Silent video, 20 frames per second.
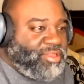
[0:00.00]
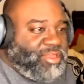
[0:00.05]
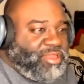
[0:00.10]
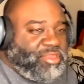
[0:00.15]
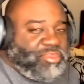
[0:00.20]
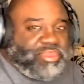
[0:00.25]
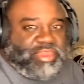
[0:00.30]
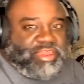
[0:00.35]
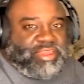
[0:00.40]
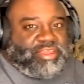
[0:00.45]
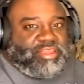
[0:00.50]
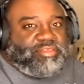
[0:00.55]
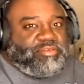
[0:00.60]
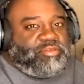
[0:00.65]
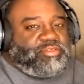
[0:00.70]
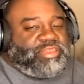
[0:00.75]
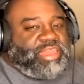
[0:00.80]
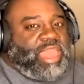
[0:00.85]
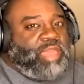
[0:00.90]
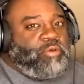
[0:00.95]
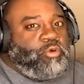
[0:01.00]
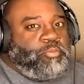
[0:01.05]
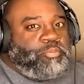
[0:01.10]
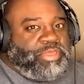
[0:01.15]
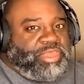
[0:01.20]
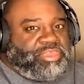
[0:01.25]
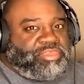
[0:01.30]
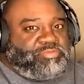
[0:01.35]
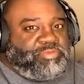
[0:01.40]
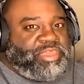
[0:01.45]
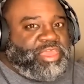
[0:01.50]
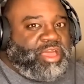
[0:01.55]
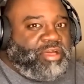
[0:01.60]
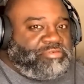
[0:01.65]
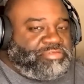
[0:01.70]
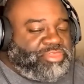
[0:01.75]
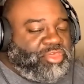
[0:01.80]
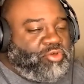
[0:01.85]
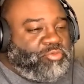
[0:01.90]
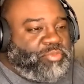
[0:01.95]
See, that would piss me off
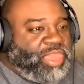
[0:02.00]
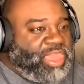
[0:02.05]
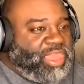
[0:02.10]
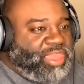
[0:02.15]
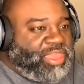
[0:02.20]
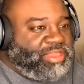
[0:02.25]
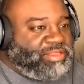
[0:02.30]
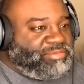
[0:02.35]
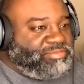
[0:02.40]
so bad.